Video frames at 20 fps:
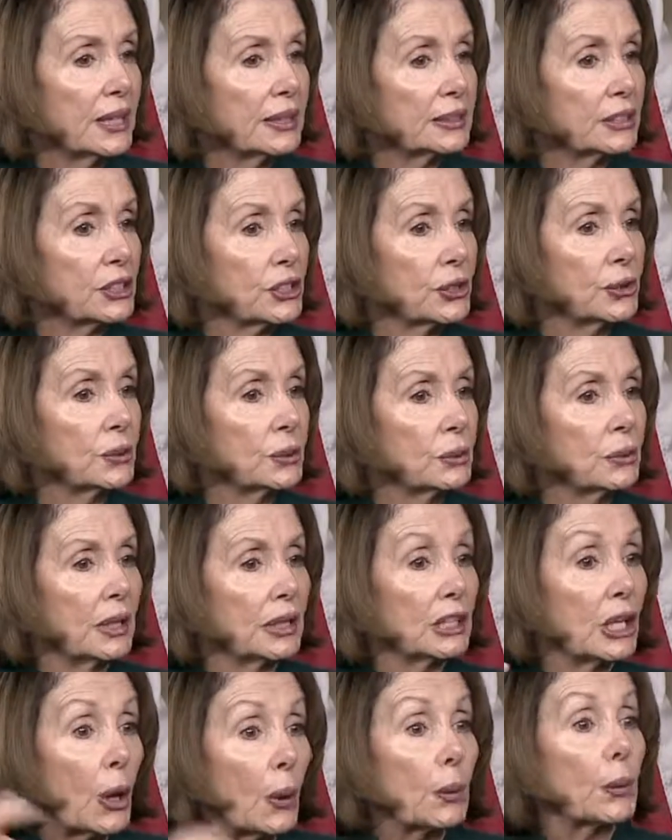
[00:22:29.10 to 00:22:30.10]
to a
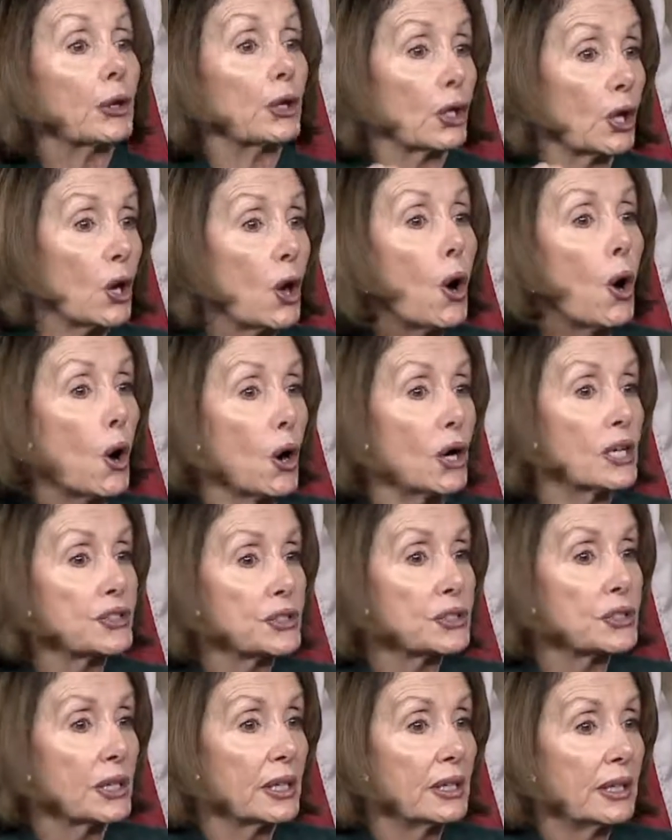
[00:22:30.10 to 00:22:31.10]
lower
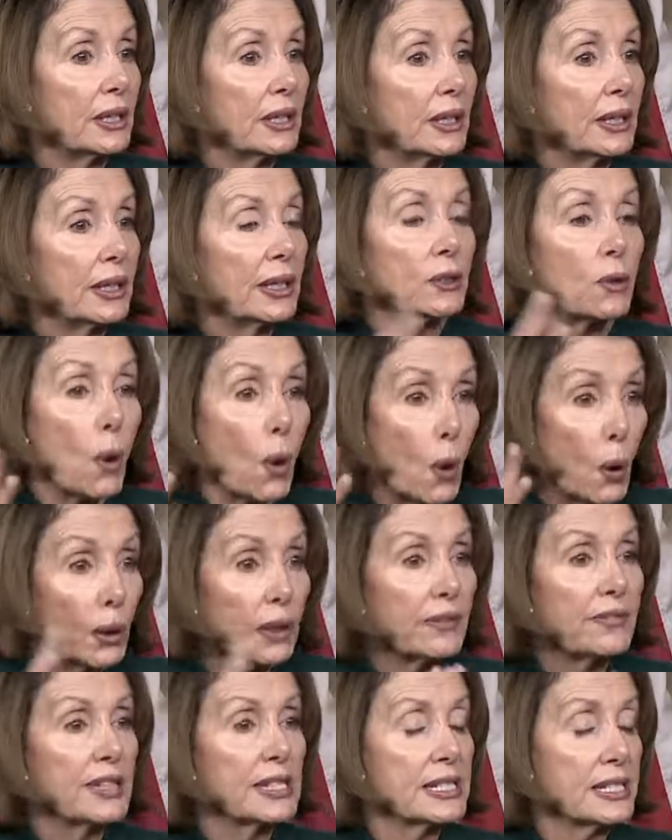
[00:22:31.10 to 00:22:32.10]
cost. In all
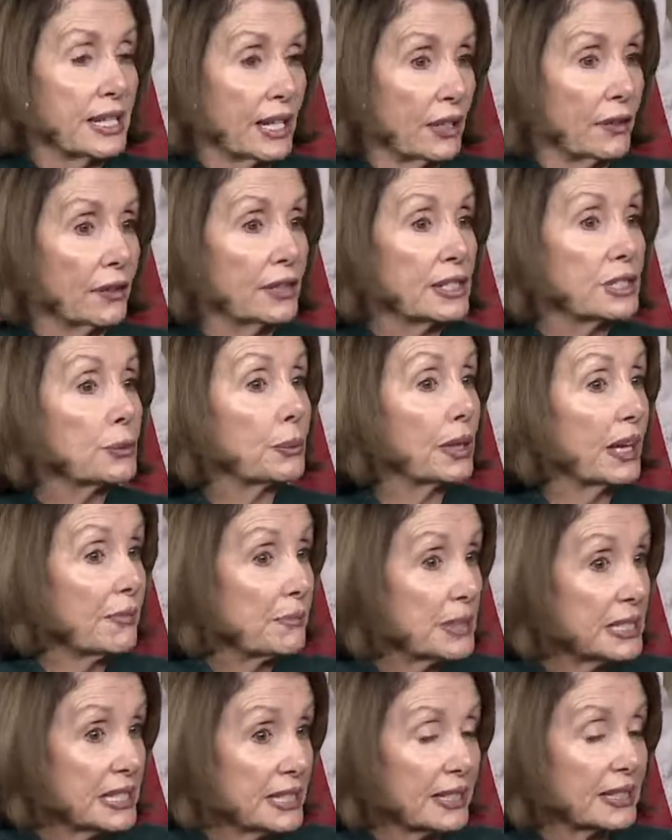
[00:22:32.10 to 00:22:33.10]
of these areas, we have
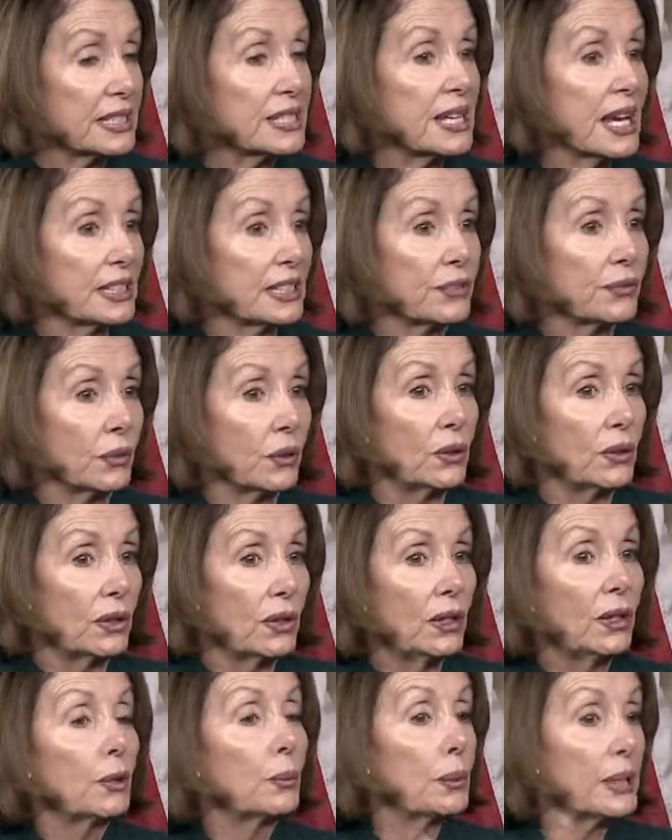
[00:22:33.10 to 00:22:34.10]
been successful.
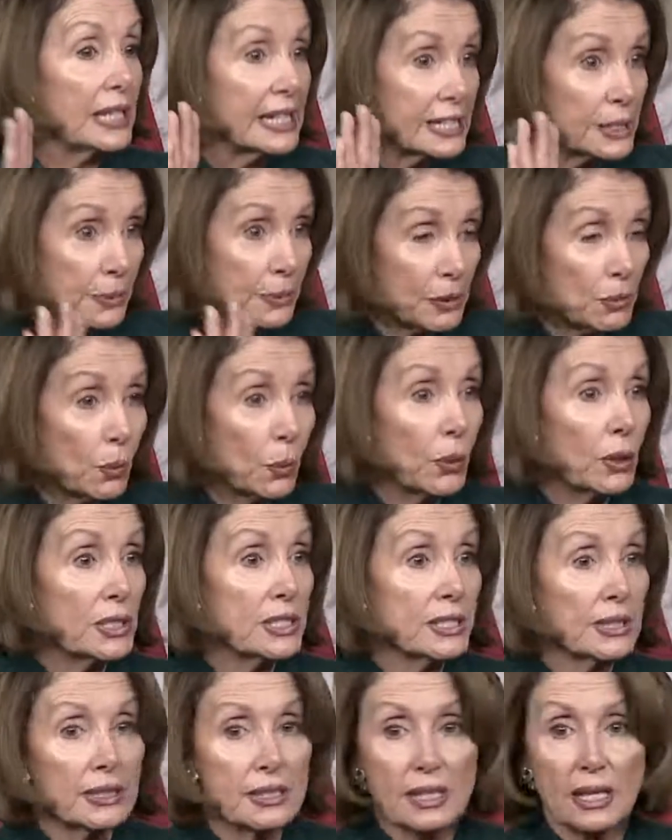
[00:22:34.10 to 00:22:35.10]
We need to be more
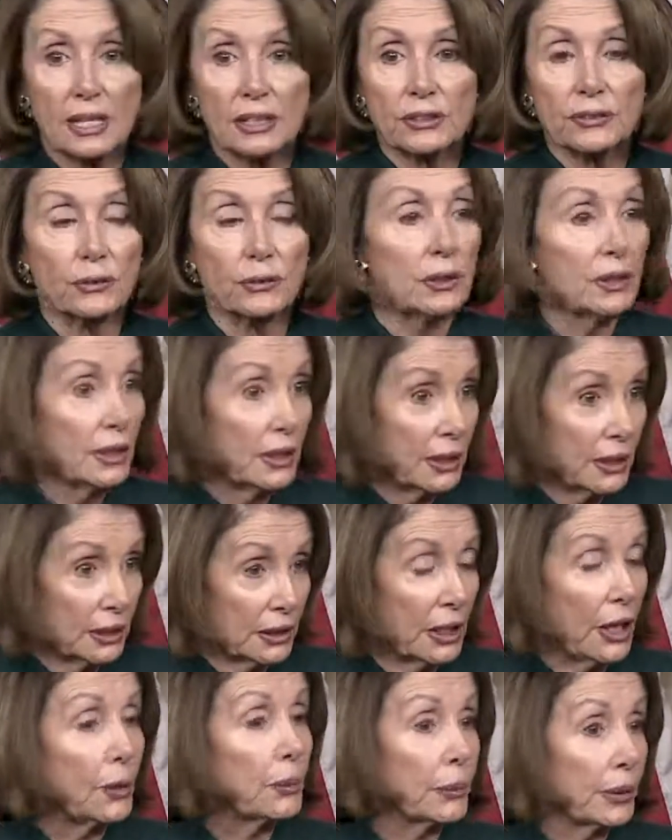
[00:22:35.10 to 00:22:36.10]
successful in
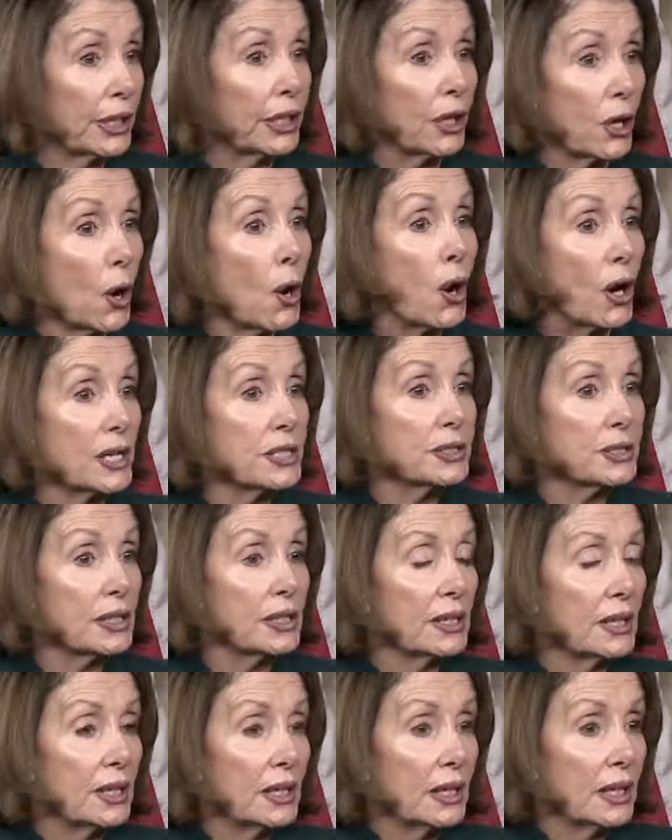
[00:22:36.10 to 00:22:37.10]
lowering cost
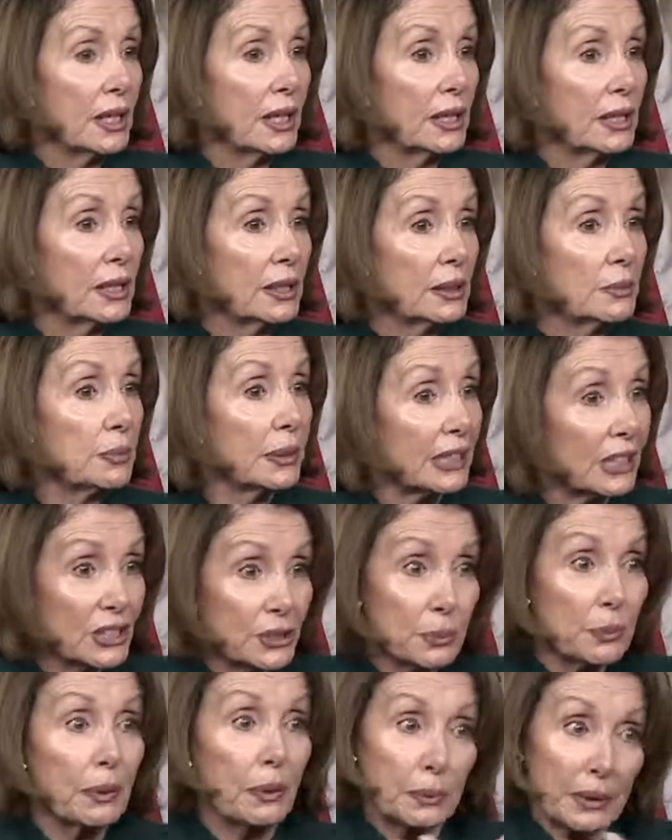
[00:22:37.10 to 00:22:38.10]
because,
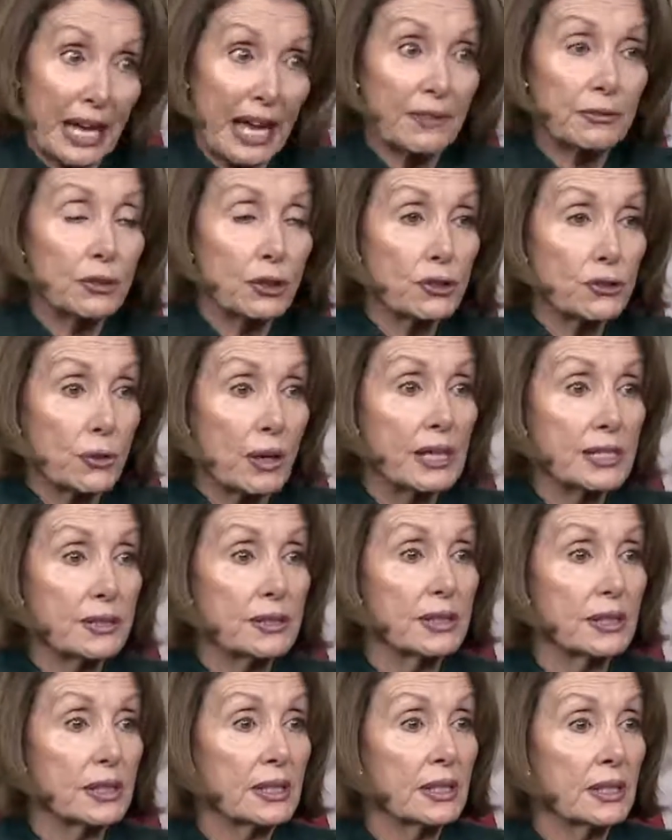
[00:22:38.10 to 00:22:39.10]
well, we have to address
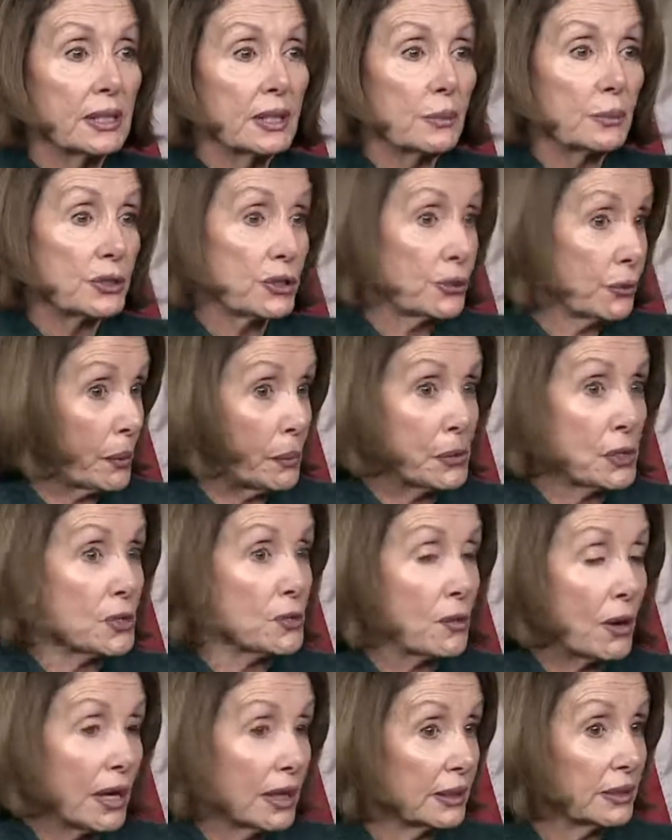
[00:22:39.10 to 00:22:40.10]
the prescription
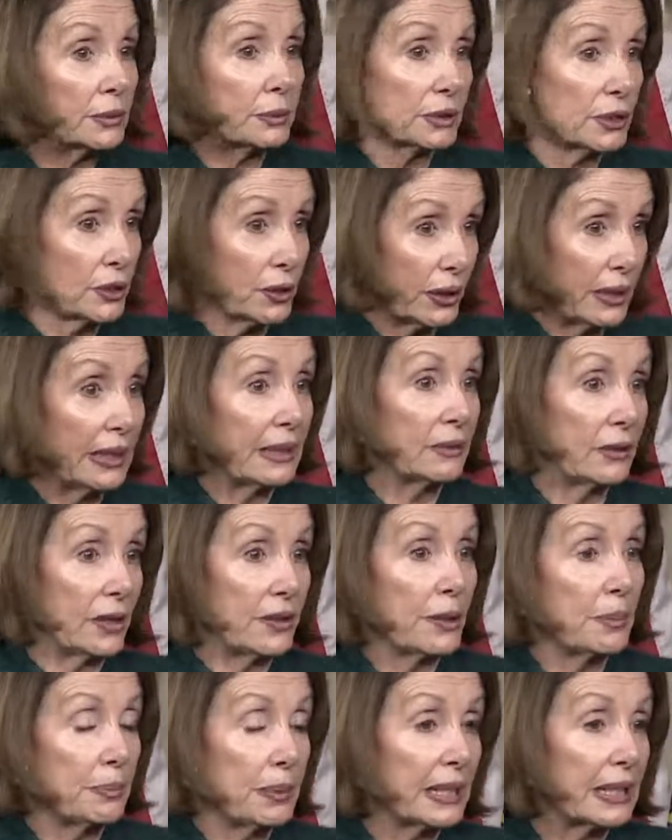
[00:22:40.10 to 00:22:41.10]
drugs, which are
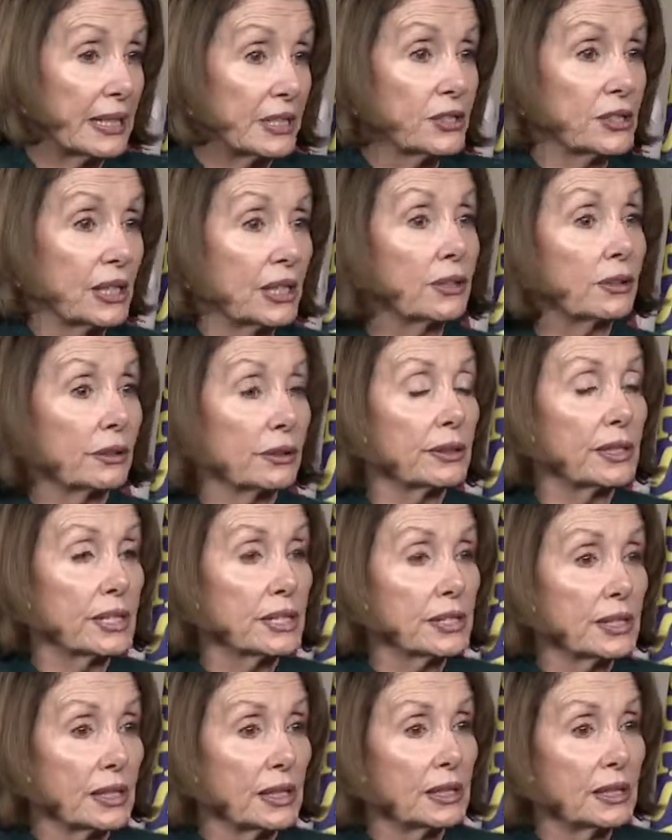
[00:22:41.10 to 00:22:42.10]
the biggest
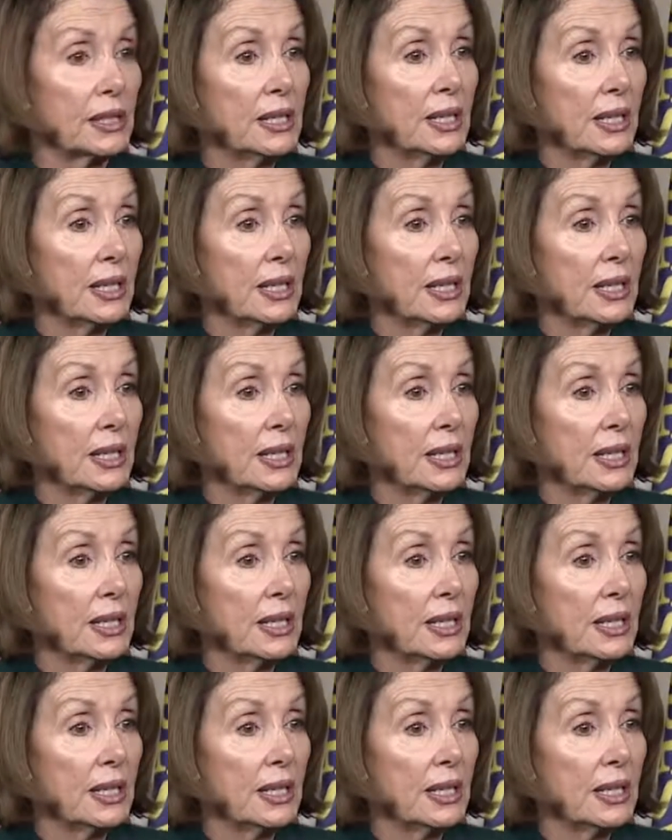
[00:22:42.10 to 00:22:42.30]
increase in